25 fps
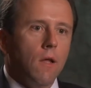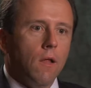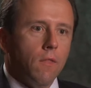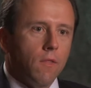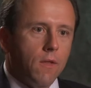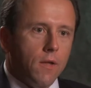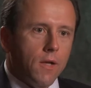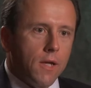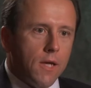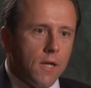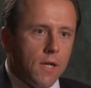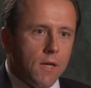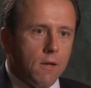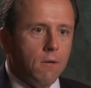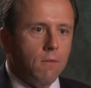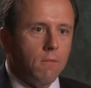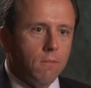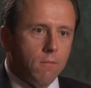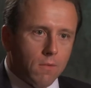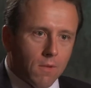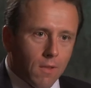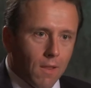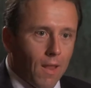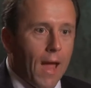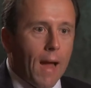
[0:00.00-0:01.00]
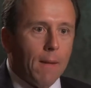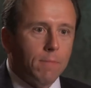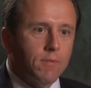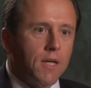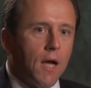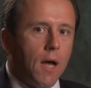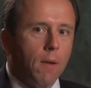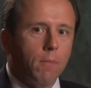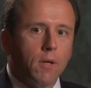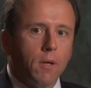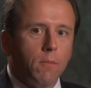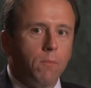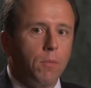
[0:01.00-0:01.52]
the
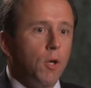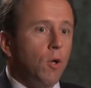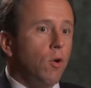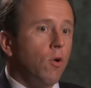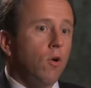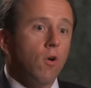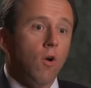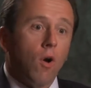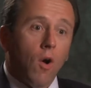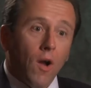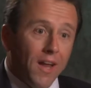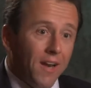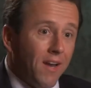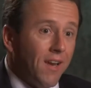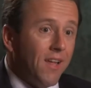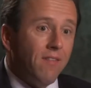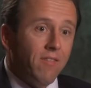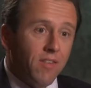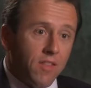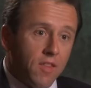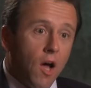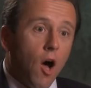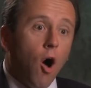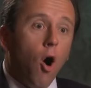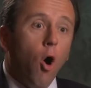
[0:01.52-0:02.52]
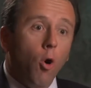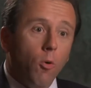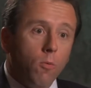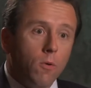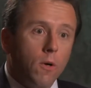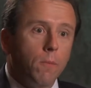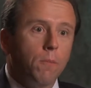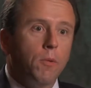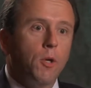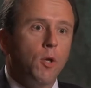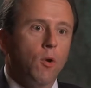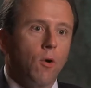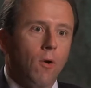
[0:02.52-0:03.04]
laptop computer and even the home
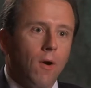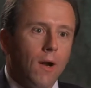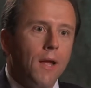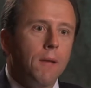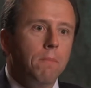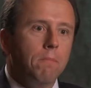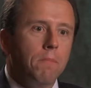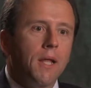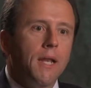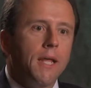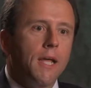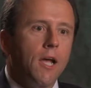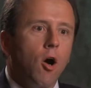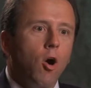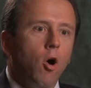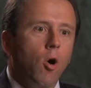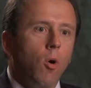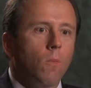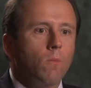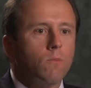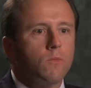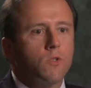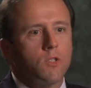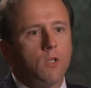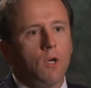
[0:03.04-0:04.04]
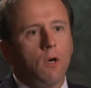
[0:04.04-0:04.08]
computer in many homes.